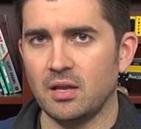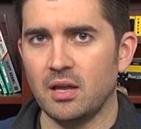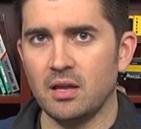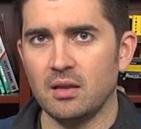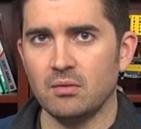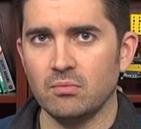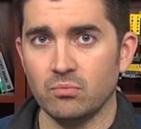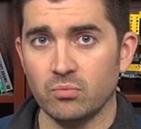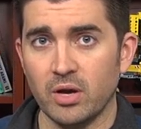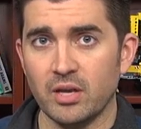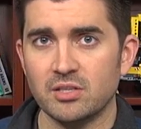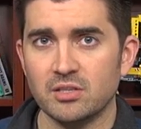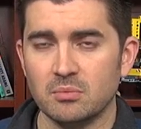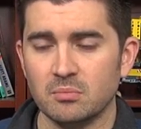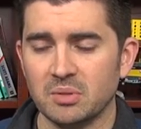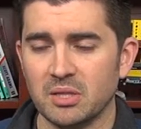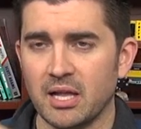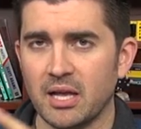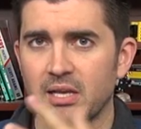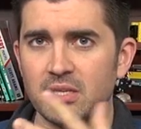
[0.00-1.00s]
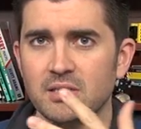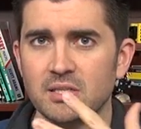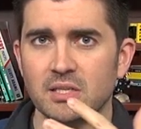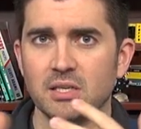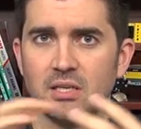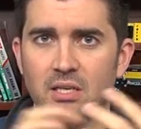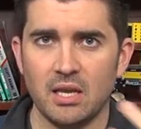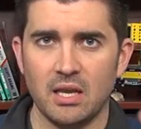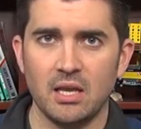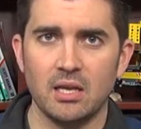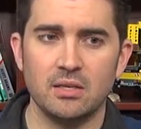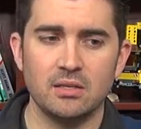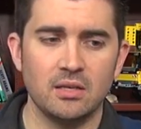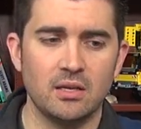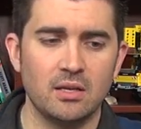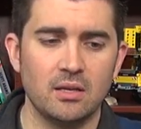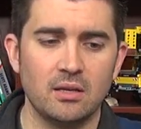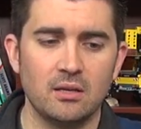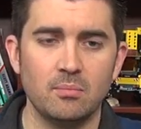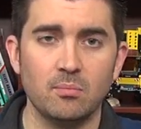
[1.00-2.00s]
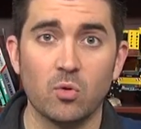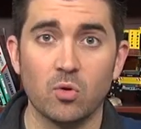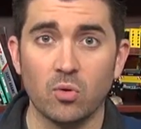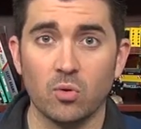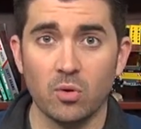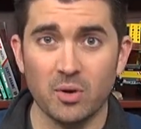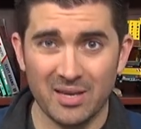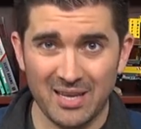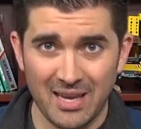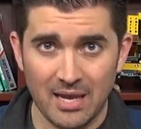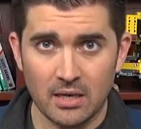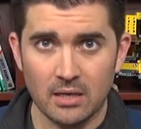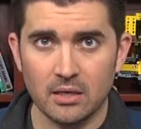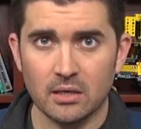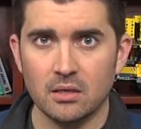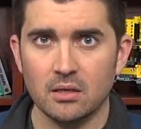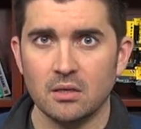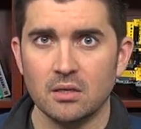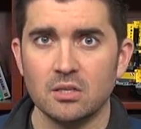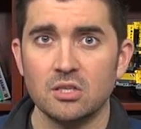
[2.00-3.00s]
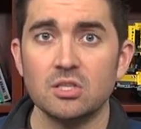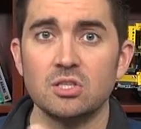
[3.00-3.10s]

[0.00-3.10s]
a resin plastic and a more organic